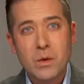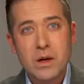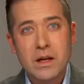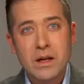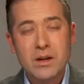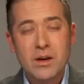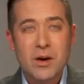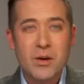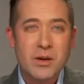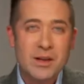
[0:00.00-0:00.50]
that
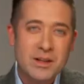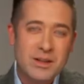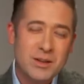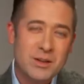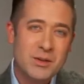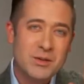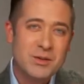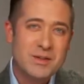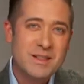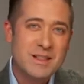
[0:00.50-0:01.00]
we had...
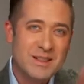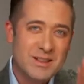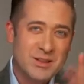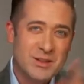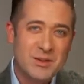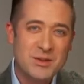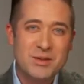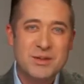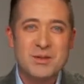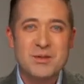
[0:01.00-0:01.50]
He
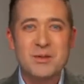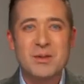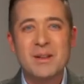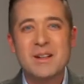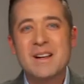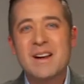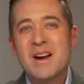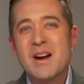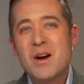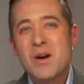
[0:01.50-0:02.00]
closed the
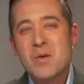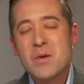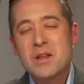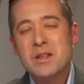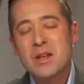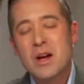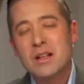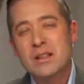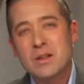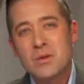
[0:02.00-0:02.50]
door.
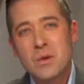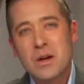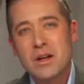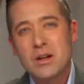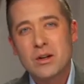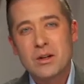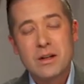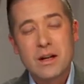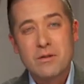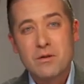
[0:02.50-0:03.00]
We thought that
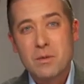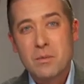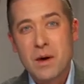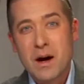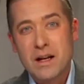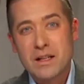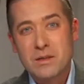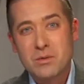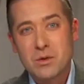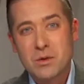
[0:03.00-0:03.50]
we had heard every
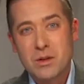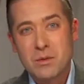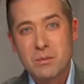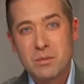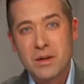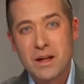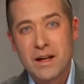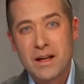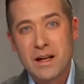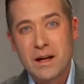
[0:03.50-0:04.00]
possible
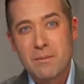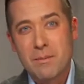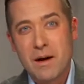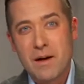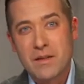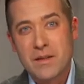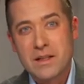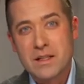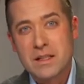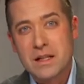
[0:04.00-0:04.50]
complaint
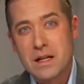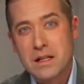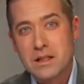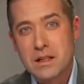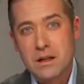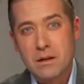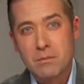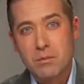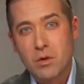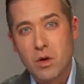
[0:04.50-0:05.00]
about the
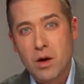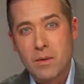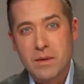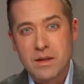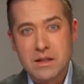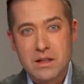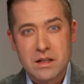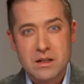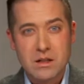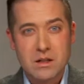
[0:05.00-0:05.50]
state's
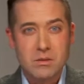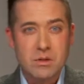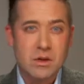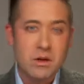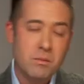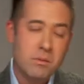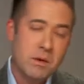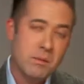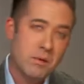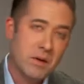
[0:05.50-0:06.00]
unemployment system.
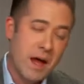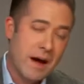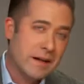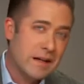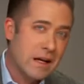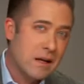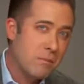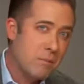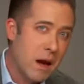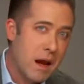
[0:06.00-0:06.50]
You know, people
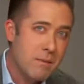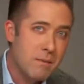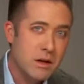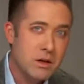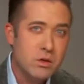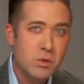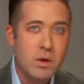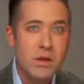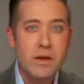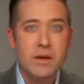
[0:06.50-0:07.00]
not getting
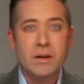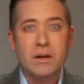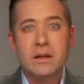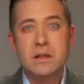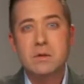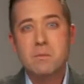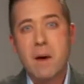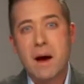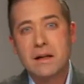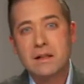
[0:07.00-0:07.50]
payments when they're
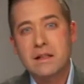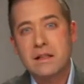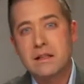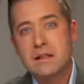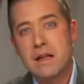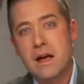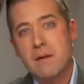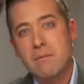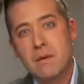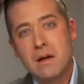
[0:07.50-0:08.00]

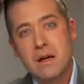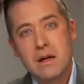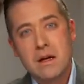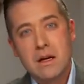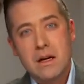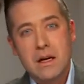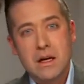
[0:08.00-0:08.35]
expecting them,